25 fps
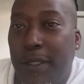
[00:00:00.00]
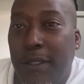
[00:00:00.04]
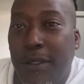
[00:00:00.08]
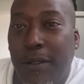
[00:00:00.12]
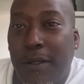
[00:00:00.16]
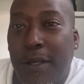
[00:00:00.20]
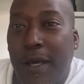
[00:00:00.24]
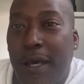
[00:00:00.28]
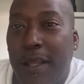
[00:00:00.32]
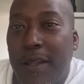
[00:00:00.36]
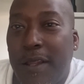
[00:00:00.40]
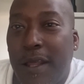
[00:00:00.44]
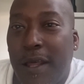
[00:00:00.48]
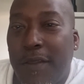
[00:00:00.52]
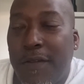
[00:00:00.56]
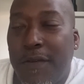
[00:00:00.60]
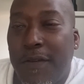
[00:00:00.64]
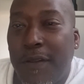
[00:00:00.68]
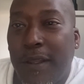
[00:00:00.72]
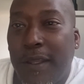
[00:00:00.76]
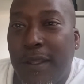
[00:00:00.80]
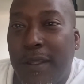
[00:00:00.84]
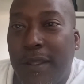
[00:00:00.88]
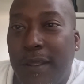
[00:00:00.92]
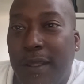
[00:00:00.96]
I
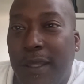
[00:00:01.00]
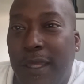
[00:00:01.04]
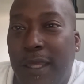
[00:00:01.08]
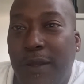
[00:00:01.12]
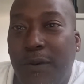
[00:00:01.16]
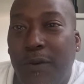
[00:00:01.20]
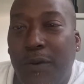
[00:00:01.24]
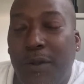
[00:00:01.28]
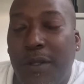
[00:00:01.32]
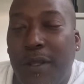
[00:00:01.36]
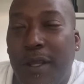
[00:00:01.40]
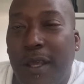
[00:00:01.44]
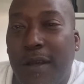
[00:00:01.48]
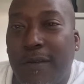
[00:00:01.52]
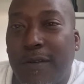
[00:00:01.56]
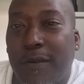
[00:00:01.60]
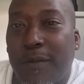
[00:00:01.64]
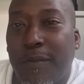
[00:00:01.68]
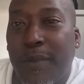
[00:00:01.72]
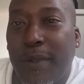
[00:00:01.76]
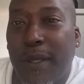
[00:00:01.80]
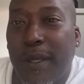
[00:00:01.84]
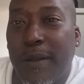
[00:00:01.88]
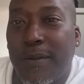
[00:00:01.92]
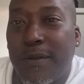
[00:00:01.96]
think he would never
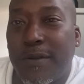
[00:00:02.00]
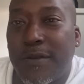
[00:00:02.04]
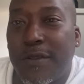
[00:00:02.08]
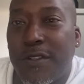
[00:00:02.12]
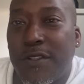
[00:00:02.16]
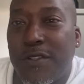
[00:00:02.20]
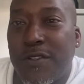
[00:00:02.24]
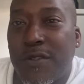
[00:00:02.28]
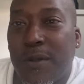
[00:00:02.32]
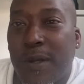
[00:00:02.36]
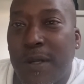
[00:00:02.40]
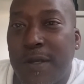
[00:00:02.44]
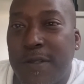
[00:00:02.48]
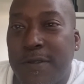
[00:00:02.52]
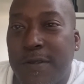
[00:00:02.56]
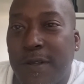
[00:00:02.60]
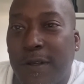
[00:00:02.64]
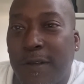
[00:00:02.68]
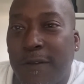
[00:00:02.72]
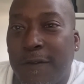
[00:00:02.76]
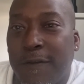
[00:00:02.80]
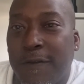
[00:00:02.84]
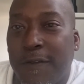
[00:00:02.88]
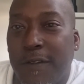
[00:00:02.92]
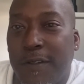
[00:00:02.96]
be able to trust her
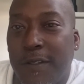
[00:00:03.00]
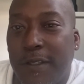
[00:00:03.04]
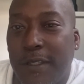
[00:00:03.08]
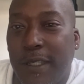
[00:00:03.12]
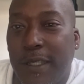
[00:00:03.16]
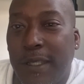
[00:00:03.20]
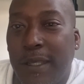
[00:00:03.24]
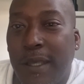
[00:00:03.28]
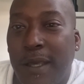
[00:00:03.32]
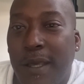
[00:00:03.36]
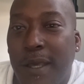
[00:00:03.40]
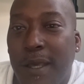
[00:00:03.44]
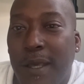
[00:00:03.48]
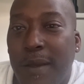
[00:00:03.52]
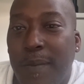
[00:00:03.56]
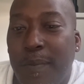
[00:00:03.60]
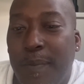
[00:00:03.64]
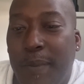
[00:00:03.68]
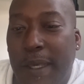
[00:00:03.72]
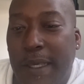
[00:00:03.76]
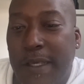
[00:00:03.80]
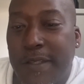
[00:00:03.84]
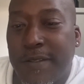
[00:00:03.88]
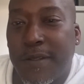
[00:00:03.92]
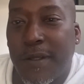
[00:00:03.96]
fully
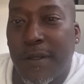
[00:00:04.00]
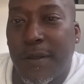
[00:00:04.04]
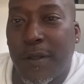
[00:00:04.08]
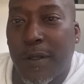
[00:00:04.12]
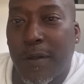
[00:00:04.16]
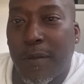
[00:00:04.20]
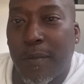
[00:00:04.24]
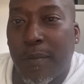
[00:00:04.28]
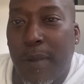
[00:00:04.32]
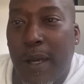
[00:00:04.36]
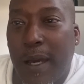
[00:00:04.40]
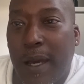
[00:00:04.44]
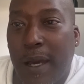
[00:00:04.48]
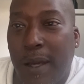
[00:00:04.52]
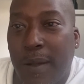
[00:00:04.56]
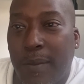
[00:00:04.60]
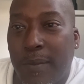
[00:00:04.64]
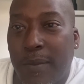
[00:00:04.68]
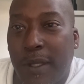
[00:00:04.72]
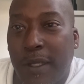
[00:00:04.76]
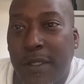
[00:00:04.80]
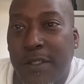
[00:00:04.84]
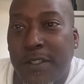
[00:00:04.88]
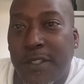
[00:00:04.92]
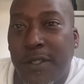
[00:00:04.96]
based on her mom.
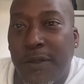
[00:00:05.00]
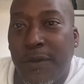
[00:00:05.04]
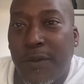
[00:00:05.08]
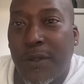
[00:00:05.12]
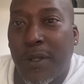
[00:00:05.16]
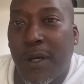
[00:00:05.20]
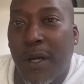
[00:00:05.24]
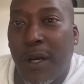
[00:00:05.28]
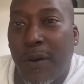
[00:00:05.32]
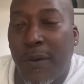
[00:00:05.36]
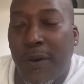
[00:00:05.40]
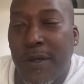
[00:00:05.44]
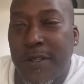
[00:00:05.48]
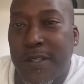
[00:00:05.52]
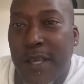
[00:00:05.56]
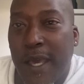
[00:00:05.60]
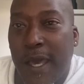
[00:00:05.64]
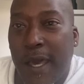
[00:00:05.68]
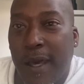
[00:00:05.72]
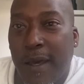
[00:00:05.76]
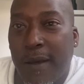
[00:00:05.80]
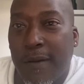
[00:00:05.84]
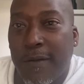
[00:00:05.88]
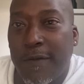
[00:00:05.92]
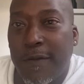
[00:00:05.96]
Like she would always
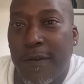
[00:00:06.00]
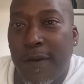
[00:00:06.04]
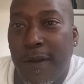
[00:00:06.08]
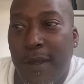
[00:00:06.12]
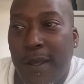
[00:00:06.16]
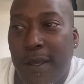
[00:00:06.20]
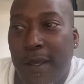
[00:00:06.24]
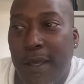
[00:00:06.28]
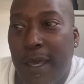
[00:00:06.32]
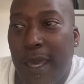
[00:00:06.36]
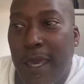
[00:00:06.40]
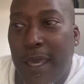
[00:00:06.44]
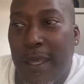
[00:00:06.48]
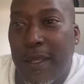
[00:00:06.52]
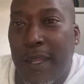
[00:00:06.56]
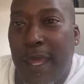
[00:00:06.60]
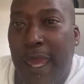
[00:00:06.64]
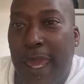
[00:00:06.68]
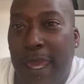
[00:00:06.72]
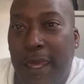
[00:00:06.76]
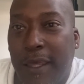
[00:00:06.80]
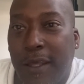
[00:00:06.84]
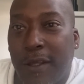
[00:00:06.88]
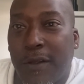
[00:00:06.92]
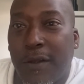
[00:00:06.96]
have an
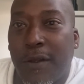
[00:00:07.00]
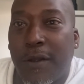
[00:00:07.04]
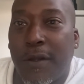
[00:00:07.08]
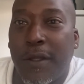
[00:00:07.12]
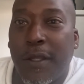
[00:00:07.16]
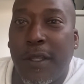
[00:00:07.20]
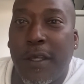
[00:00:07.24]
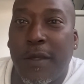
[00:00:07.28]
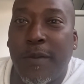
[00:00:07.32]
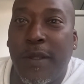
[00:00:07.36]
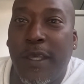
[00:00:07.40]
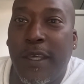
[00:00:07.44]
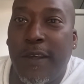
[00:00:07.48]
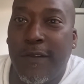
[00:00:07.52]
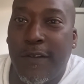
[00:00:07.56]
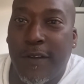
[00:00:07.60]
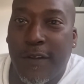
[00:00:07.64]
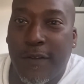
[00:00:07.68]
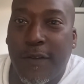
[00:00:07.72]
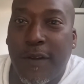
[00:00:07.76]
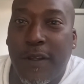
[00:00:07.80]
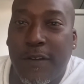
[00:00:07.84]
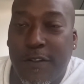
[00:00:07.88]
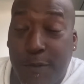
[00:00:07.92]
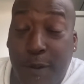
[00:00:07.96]
angle on him,
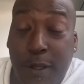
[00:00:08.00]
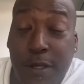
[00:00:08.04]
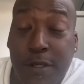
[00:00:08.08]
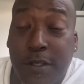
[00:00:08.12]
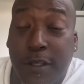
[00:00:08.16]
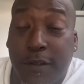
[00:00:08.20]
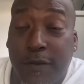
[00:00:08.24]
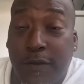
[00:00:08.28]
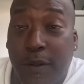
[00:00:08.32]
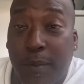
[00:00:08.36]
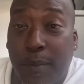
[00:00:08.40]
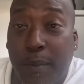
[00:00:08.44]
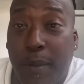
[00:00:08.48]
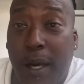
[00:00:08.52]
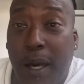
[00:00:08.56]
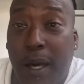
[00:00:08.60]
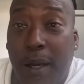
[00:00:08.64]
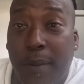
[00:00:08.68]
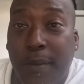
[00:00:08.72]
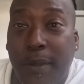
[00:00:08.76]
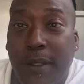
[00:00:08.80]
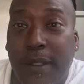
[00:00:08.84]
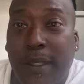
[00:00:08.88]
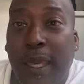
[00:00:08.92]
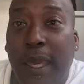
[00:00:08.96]
especially if the mom
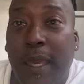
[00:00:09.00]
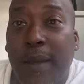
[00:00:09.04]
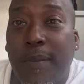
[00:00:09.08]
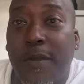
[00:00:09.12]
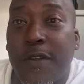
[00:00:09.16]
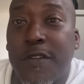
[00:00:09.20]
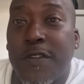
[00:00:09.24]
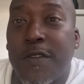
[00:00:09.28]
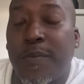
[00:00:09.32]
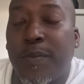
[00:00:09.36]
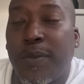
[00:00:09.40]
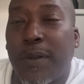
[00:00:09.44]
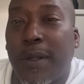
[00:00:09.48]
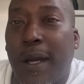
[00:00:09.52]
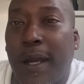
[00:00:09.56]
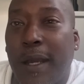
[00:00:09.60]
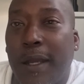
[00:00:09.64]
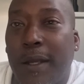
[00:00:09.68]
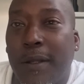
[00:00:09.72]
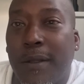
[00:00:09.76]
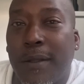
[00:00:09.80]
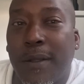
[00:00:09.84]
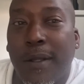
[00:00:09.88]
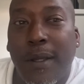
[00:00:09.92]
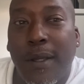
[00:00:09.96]
became the
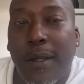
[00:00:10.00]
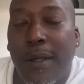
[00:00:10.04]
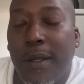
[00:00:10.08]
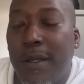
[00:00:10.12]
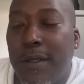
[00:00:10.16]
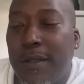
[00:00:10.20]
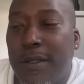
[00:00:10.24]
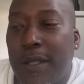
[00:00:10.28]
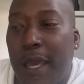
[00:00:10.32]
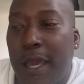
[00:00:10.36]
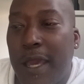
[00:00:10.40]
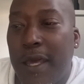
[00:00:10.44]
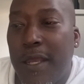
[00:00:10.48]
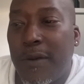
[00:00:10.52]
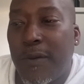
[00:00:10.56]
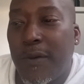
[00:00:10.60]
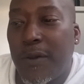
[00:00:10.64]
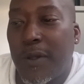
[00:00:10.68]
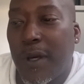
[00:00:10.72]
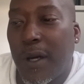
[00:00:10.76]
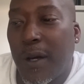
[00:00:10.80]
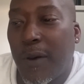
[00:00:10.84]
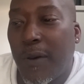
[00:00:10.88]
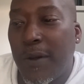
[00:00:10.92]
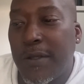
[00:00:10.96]
supplier. Diana would
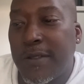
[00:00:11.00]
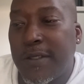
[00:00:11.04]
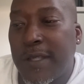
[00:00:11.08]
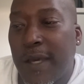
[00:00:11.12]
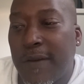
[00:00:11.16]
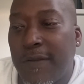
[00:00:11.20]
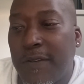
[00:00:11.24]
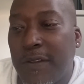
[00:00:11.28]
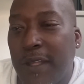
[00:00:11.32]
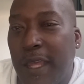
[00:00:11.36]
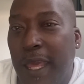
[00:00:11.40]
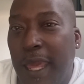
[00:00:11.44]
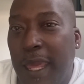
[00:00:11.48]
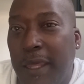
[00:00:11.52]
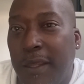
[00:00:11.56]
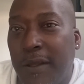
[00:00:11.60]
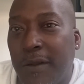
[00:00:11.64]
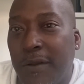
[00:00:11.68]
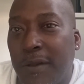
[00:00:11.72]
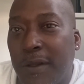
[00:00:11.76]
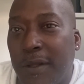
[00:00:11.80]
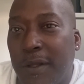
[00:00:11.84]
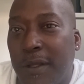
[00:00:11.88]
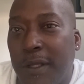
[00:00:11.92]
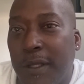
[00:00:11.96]
always have an angle
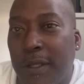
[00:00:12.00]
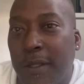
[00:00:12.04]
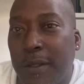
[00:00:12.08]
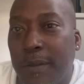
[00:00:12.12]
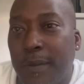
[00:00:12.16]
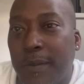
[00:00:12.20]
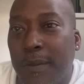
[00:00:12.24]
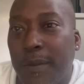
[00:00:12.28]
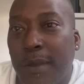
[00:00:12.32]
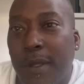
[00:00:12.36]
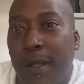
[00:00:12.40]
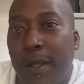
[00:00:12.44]
on him.